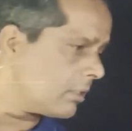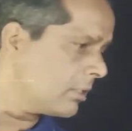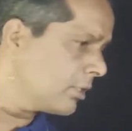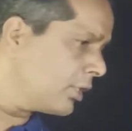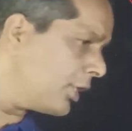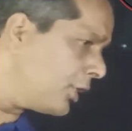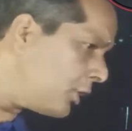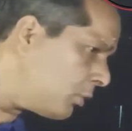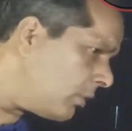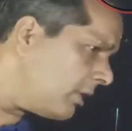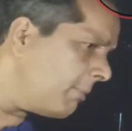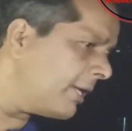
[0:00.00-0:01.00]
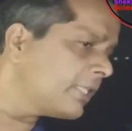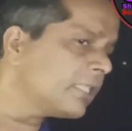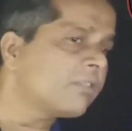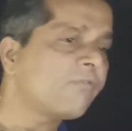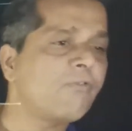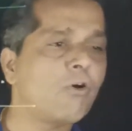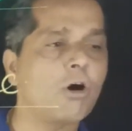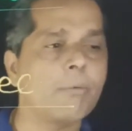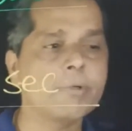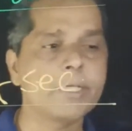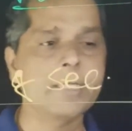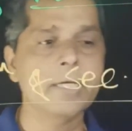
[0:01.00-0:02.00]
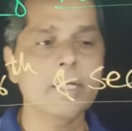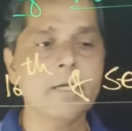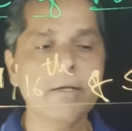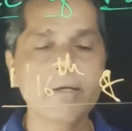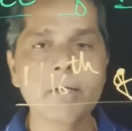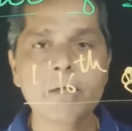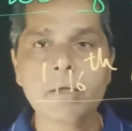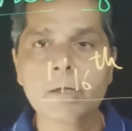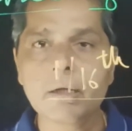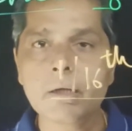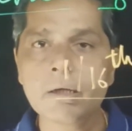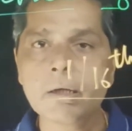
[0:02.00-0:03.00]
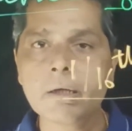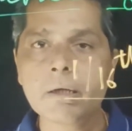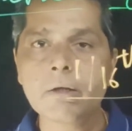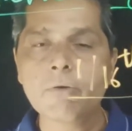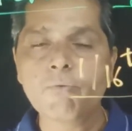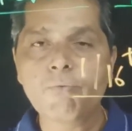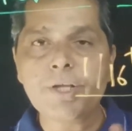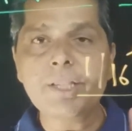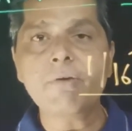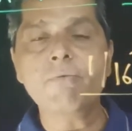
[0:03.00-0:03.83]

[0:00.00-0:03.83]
the new image is formed here within